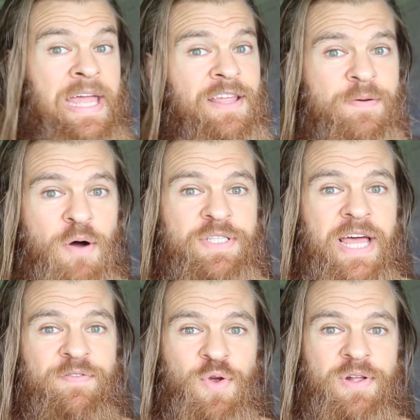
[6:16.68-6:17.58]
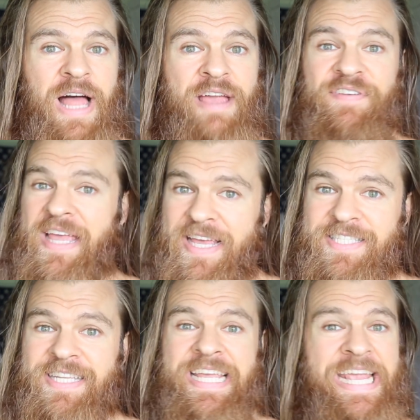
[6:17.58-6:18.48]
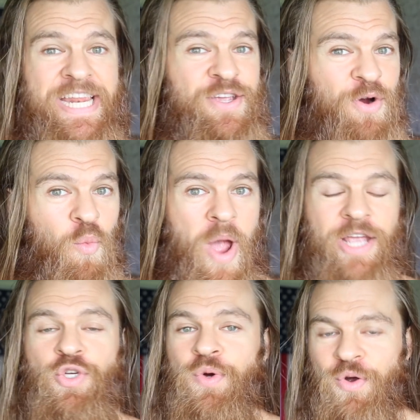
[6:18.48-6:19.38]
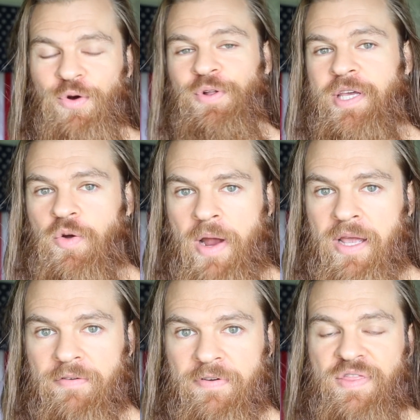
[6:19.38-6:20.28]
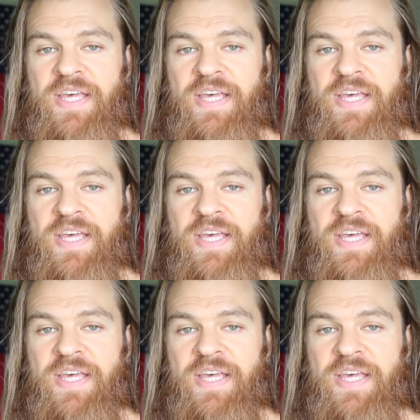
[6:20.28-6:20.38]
And getting the most out of your life isn't eating your way to an early grave.